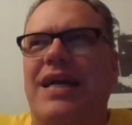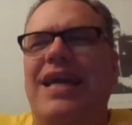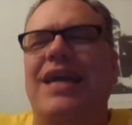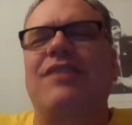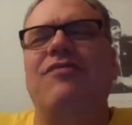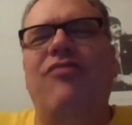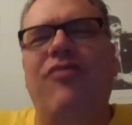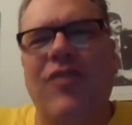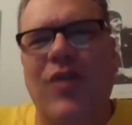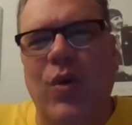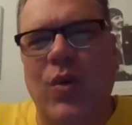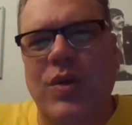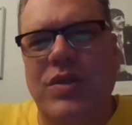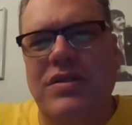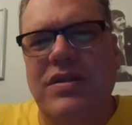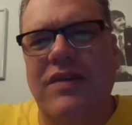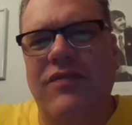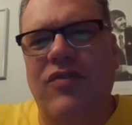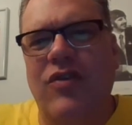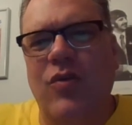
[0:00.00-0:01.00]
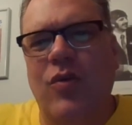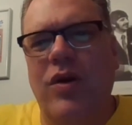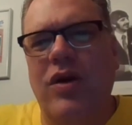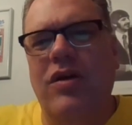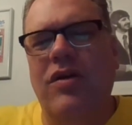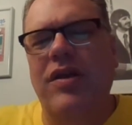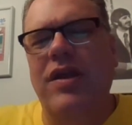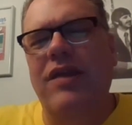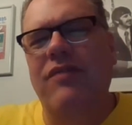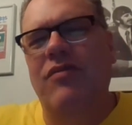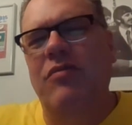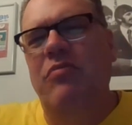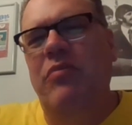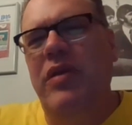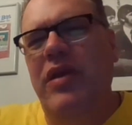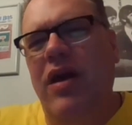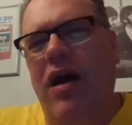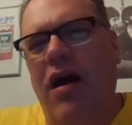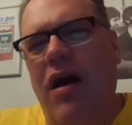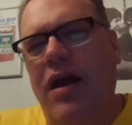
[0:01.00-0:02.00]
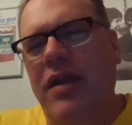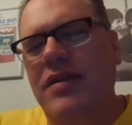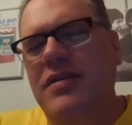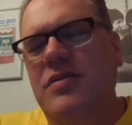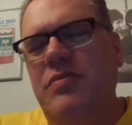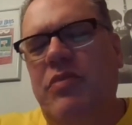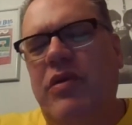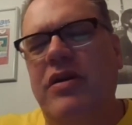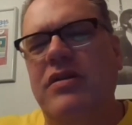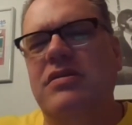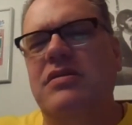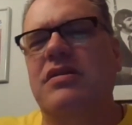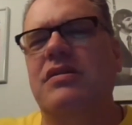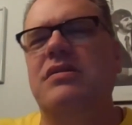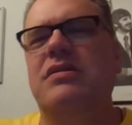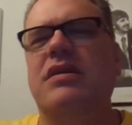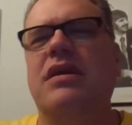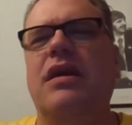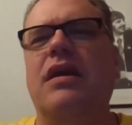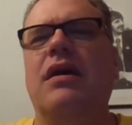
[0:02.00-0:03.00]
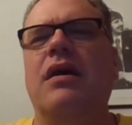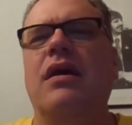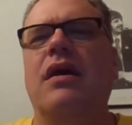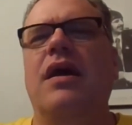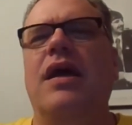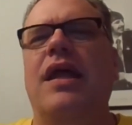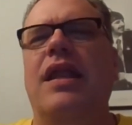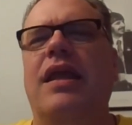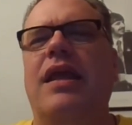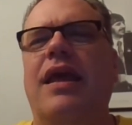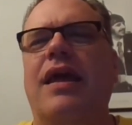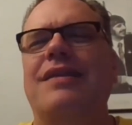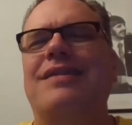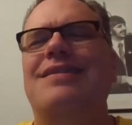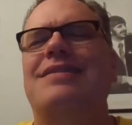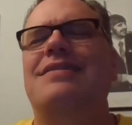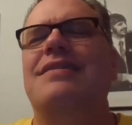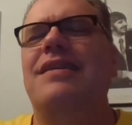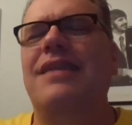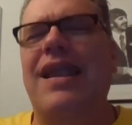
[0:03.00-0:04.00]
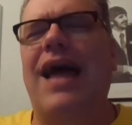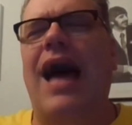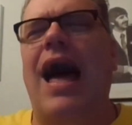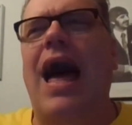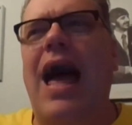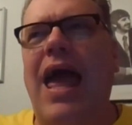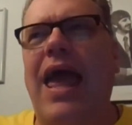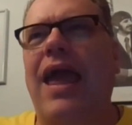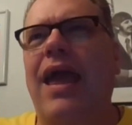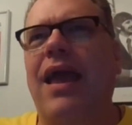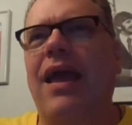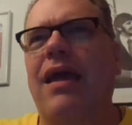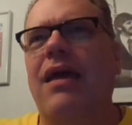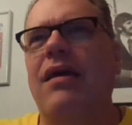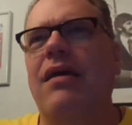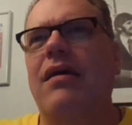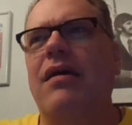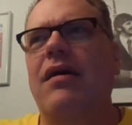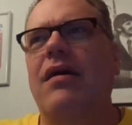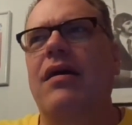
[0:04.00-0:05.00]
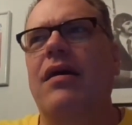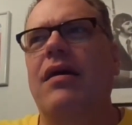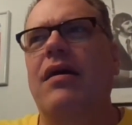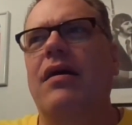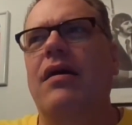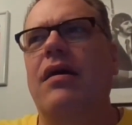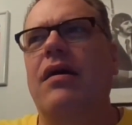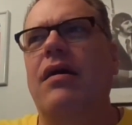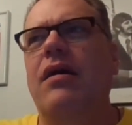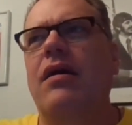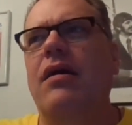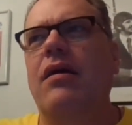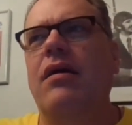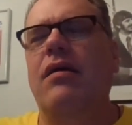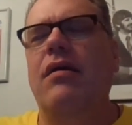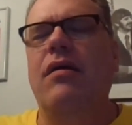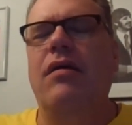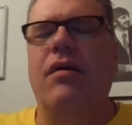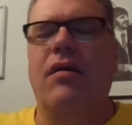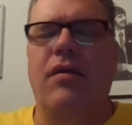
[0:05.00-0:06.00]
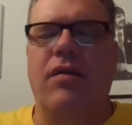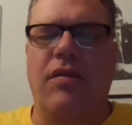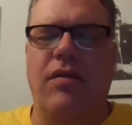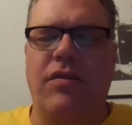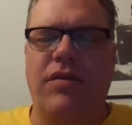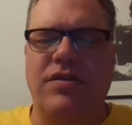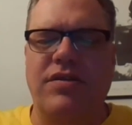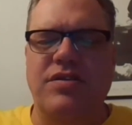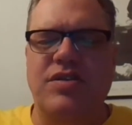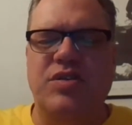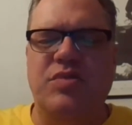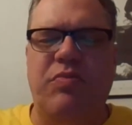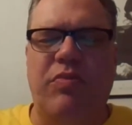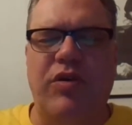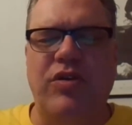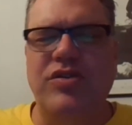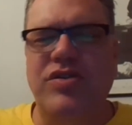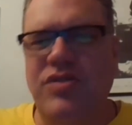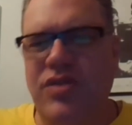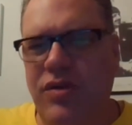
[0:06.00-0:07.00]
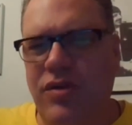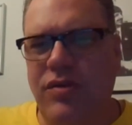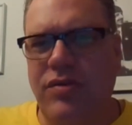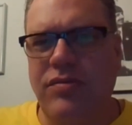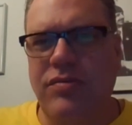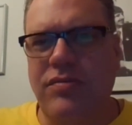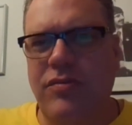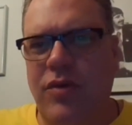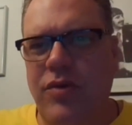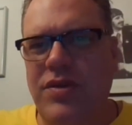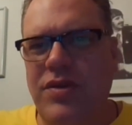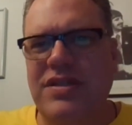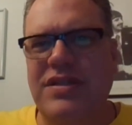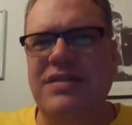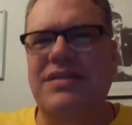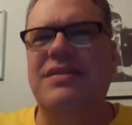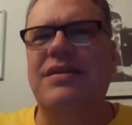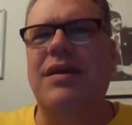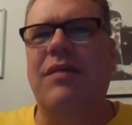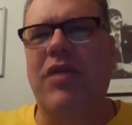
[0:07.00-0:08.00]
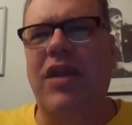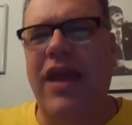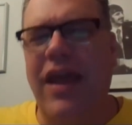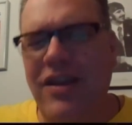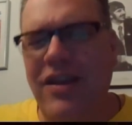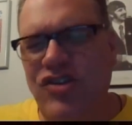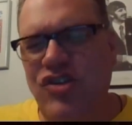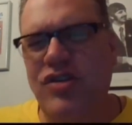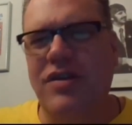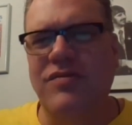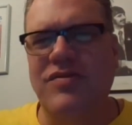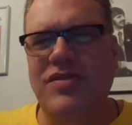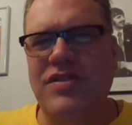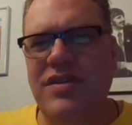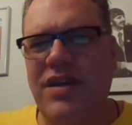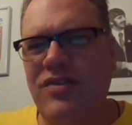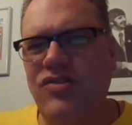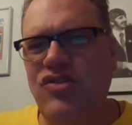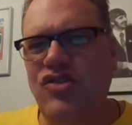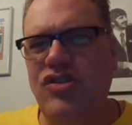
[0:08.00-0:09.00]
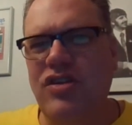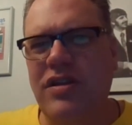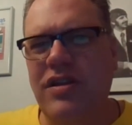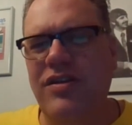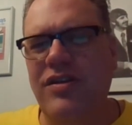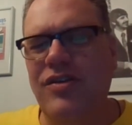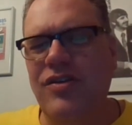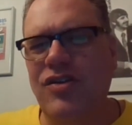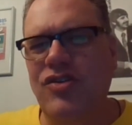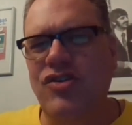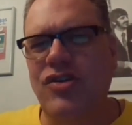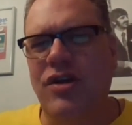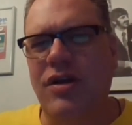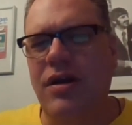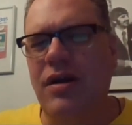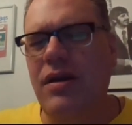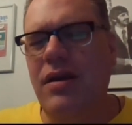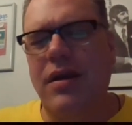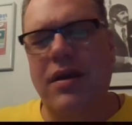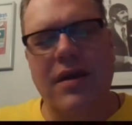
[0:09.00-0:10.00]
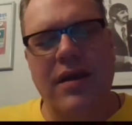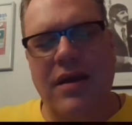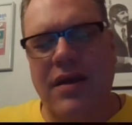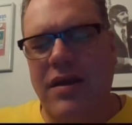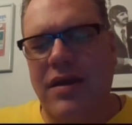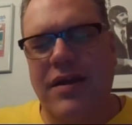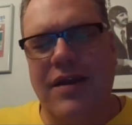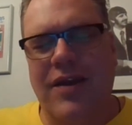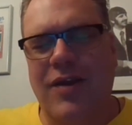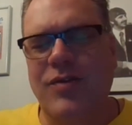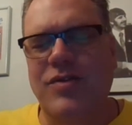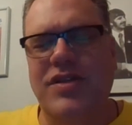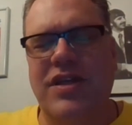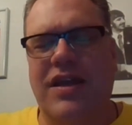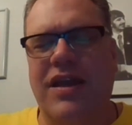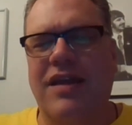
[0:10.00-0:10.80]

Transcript: influence, if you will, even beyond his presidency. And again, denying the dispersal or the dissemination of such literature goes